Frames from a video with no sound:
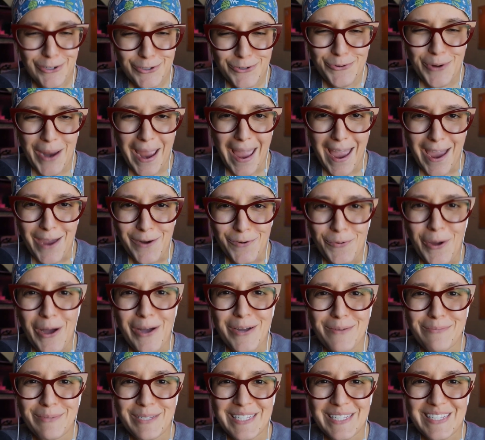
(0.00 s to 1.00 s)
Dr. Rad,
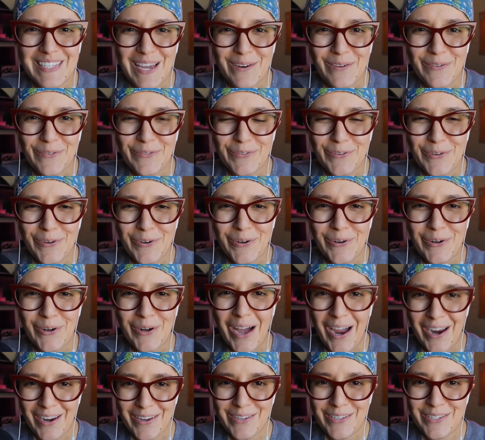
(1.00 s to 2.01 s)
welcome to Dental
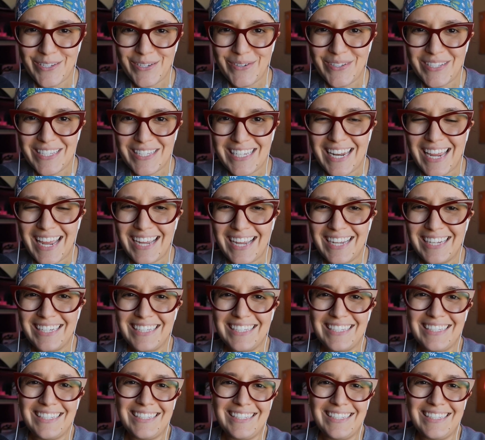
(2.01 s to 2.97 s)
Fuel. How are you doing today?